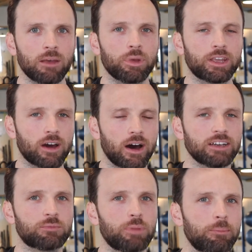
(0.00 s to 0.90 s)

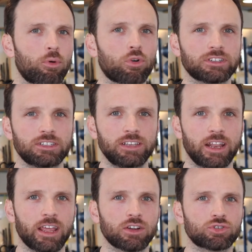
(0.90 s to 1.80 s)
Because people are
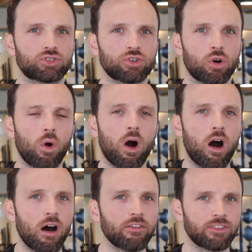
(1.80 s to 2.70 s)
sitting so
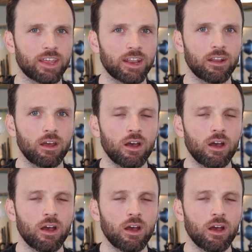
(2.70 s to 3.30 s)
often,